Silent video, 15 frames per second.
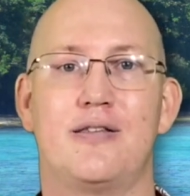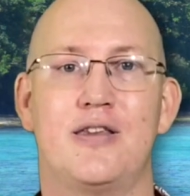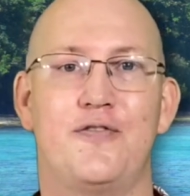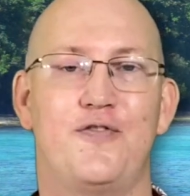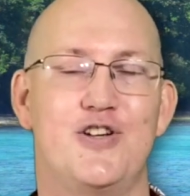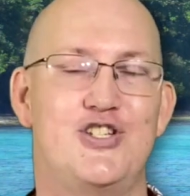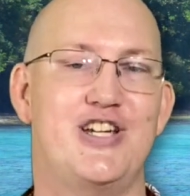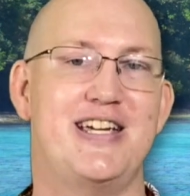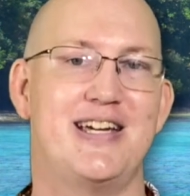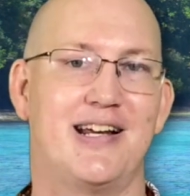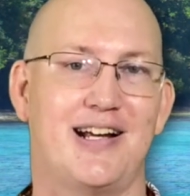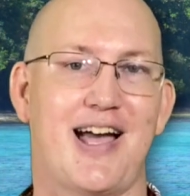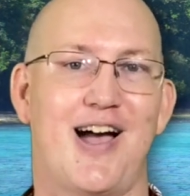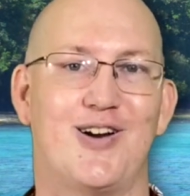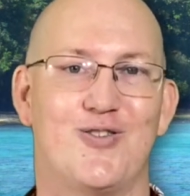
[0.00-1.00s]
the Fijian
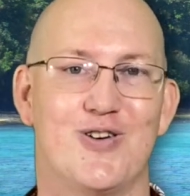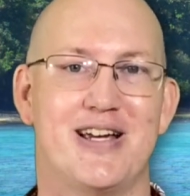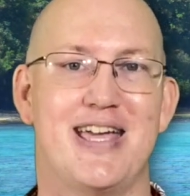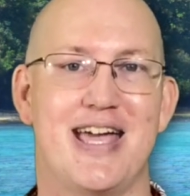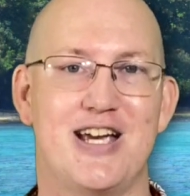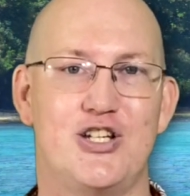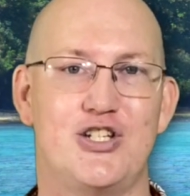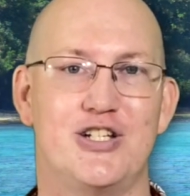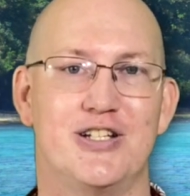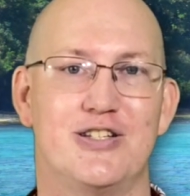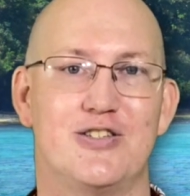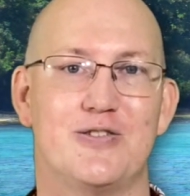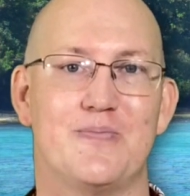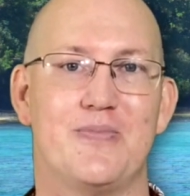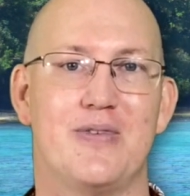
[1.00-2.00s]
congregations.